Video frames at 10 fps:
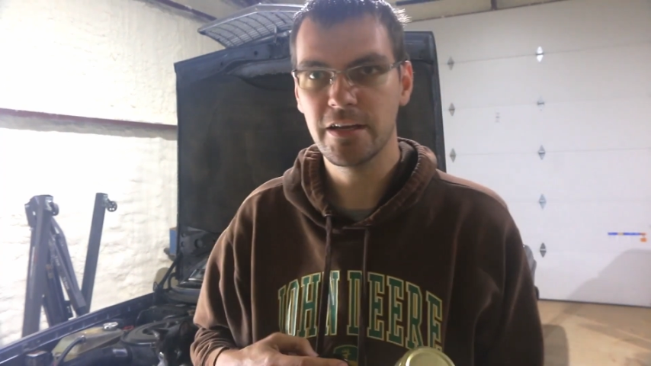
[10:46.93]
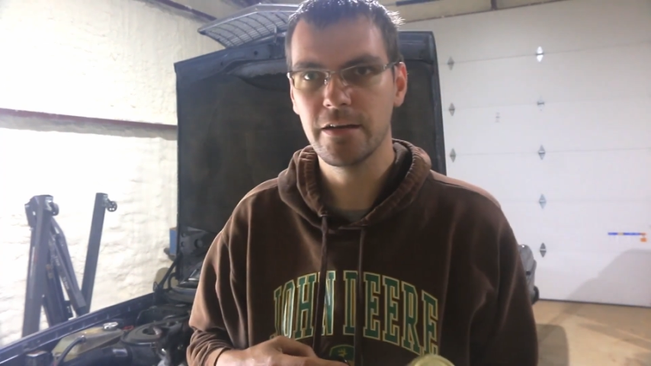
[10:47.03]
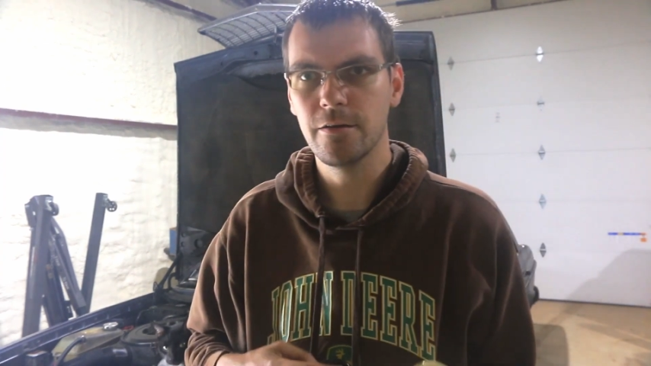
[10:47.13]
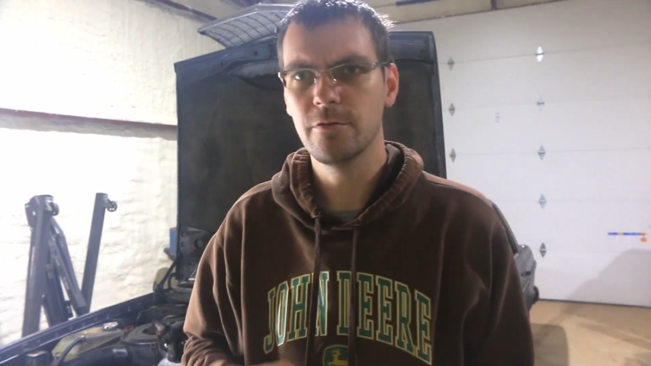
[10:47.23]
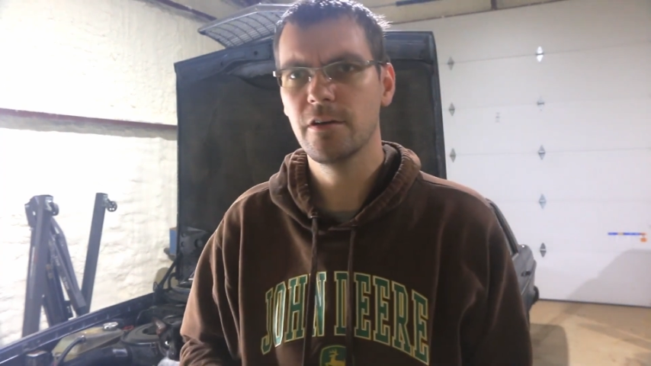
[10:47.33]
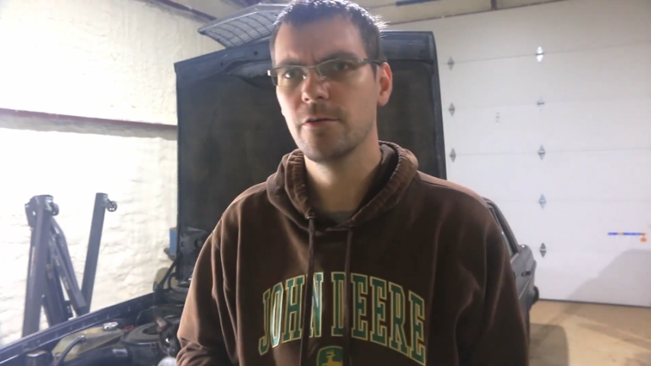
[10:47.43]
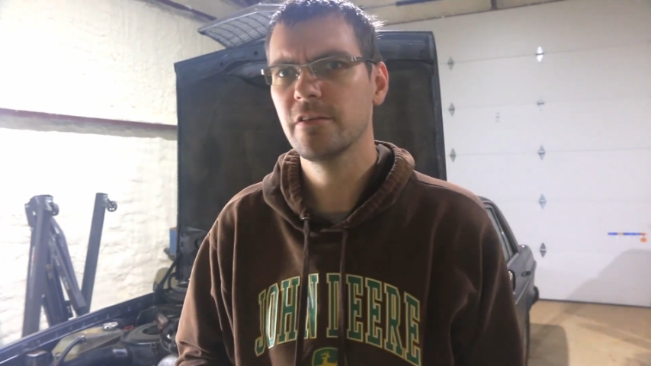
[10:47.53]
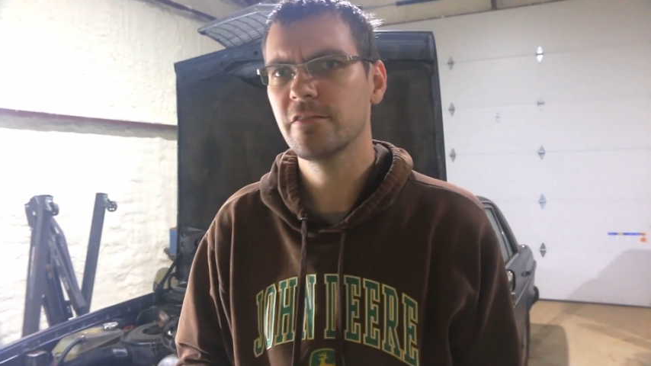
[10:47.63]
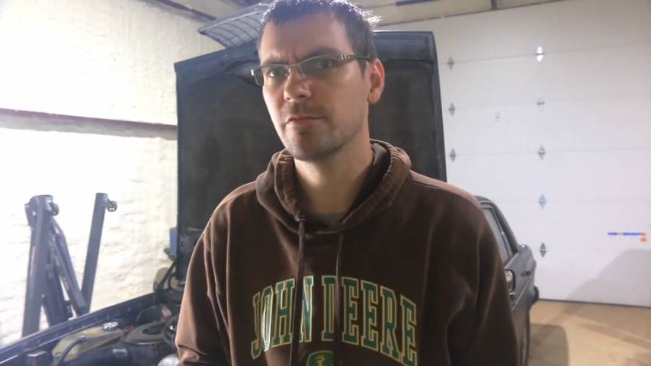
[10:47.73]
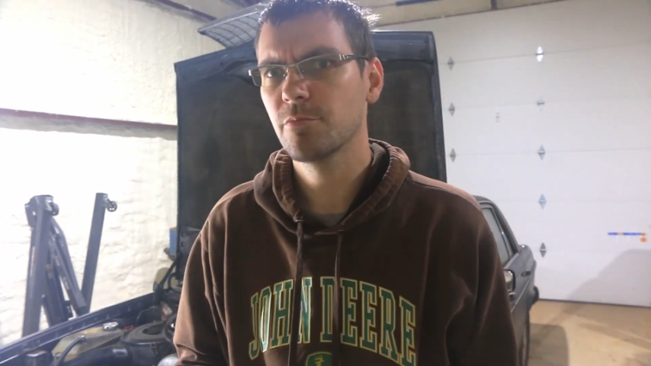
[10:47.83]
I don't know,
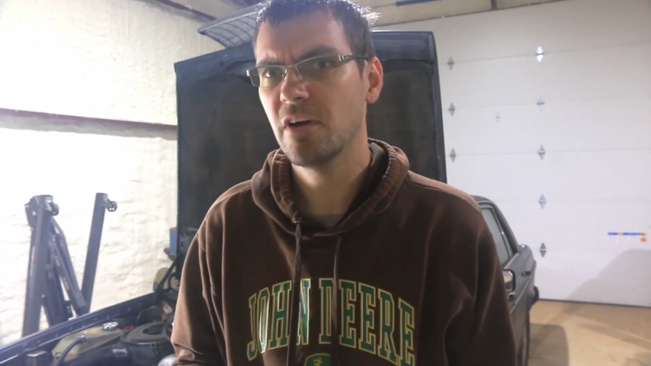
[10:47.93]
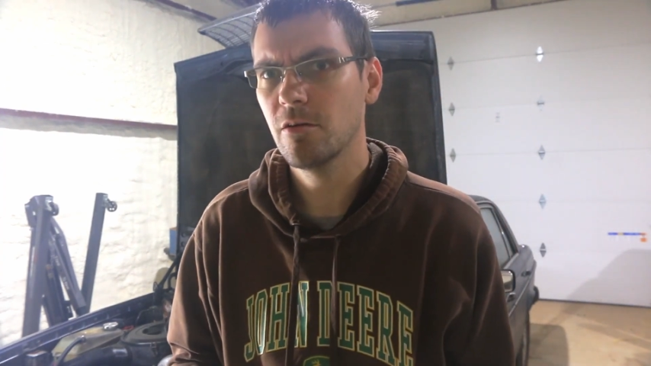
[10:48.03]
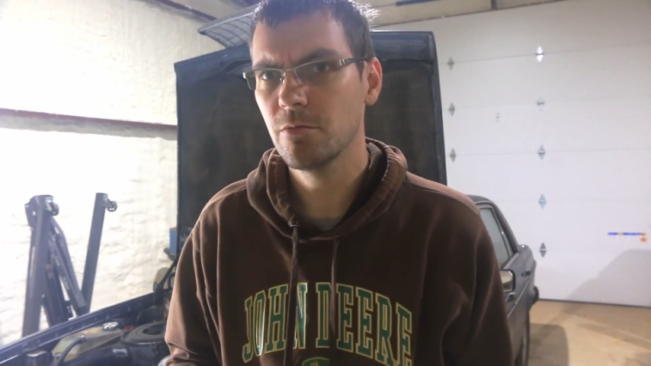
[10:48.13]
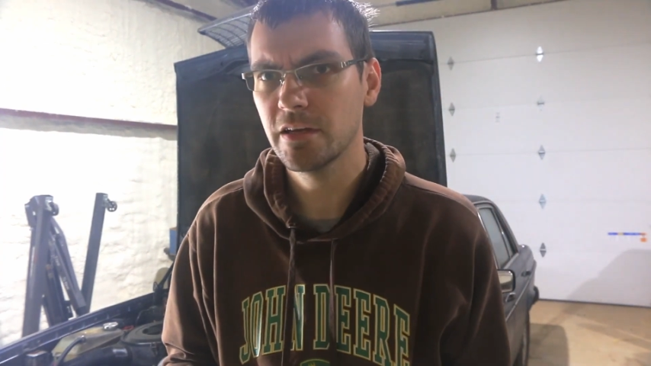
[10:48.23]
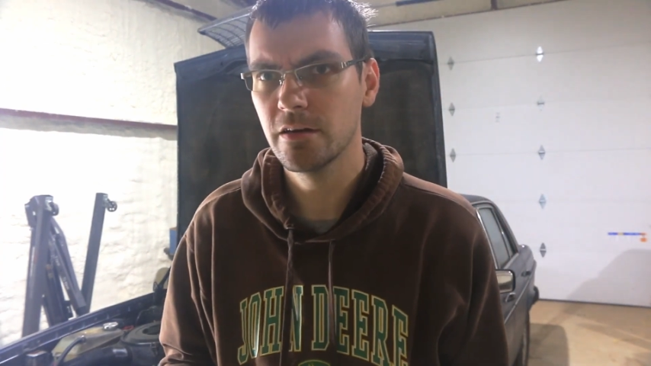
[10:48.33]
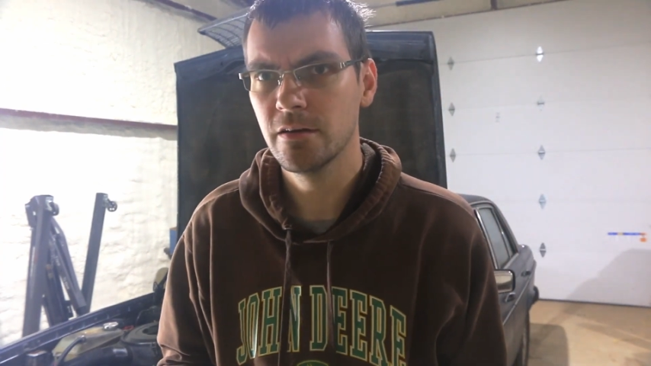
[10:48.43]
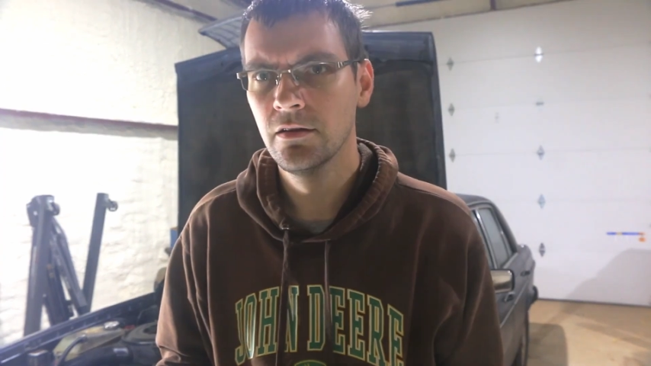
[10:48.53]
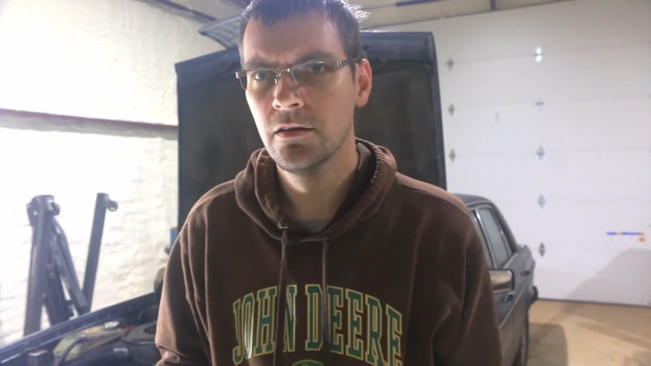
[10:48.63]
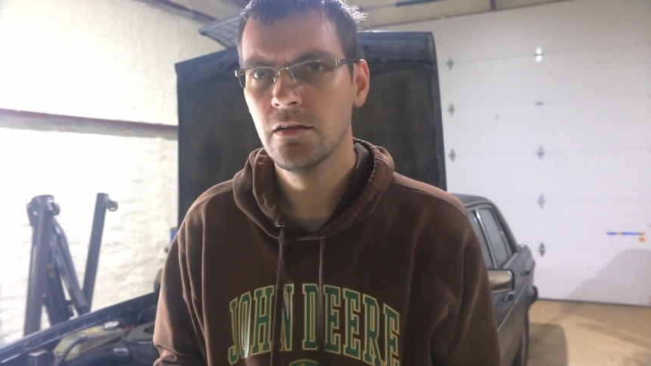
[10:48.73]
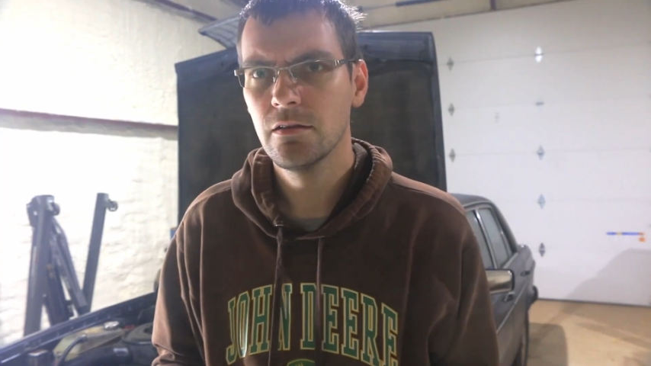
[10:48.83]
this is probably gonna
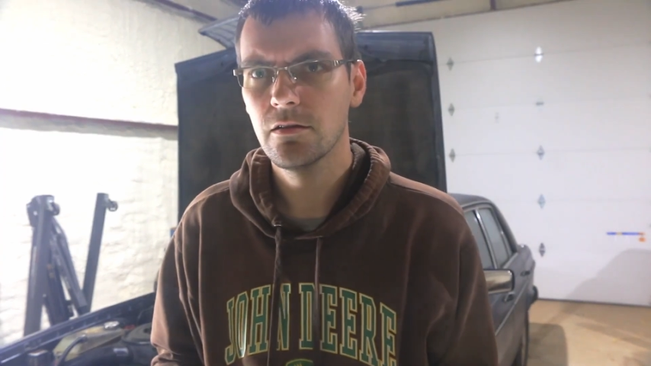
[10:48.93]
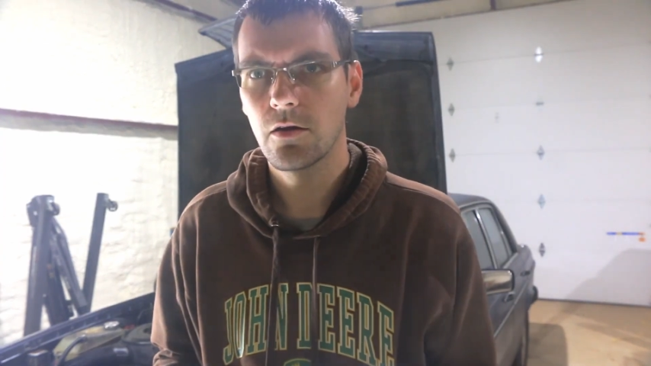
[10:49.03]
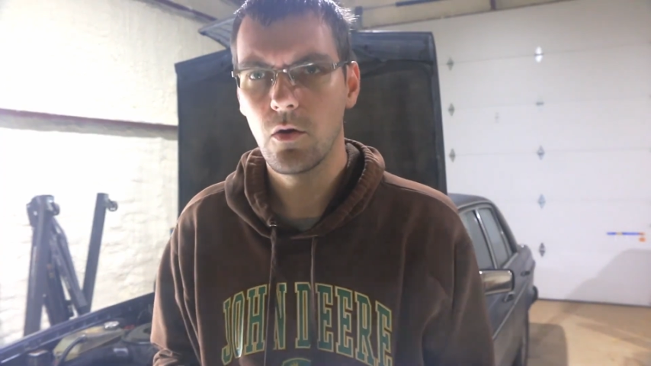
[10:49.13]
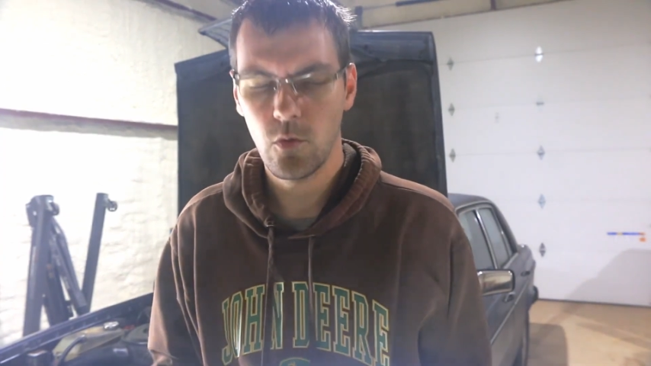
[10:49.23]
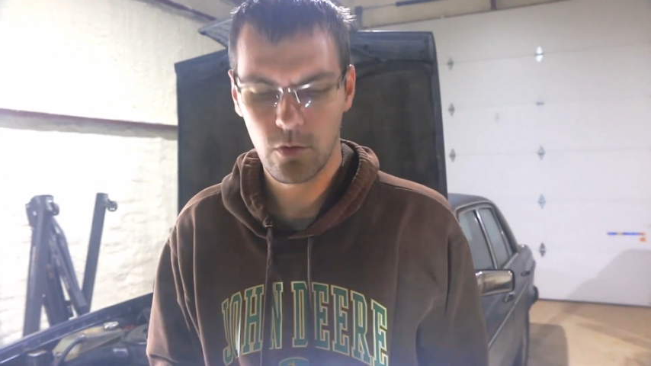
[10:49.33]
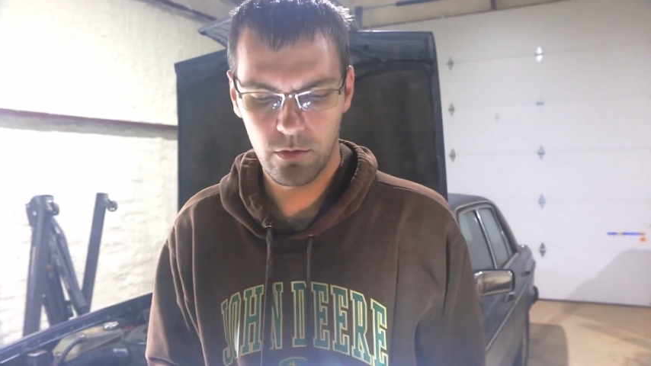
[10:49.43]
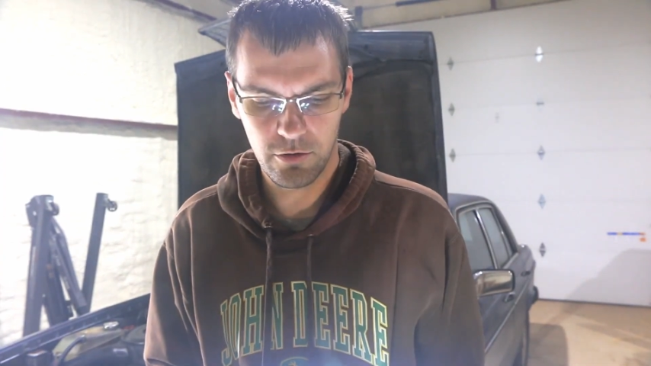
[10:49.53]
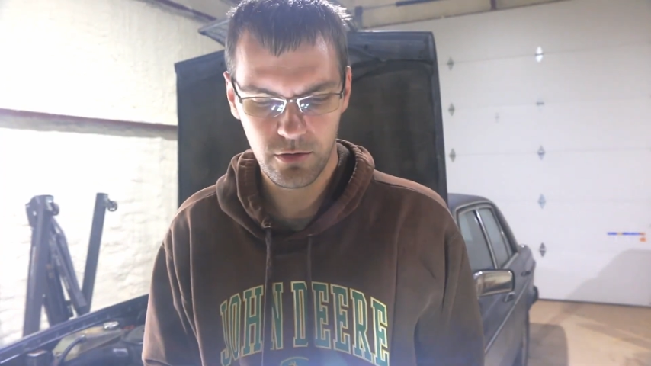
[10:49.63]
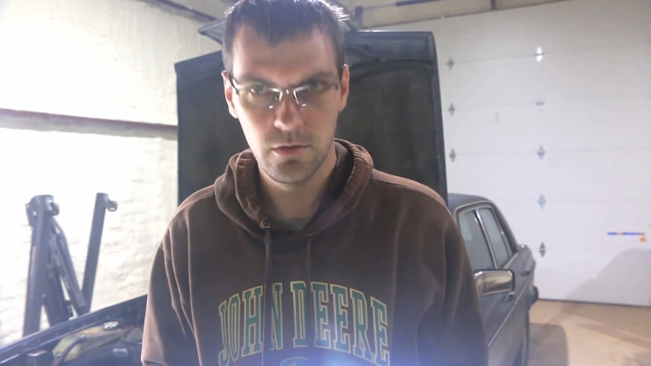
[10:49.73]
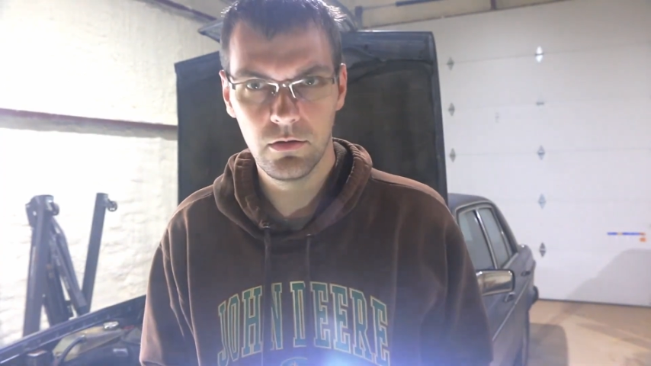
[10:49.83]
look
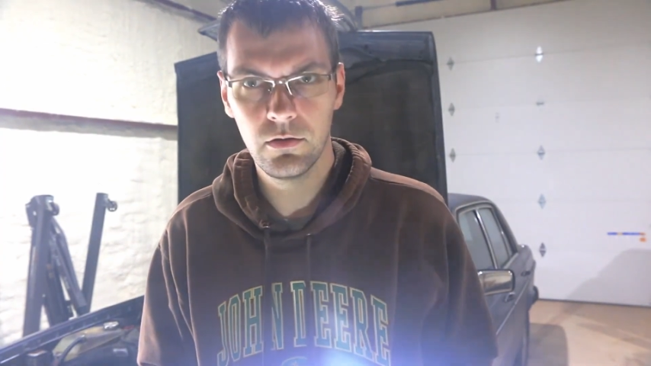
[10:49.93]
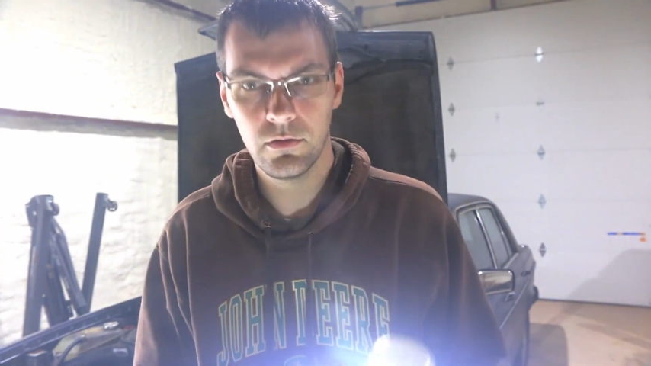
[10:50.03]
horrible.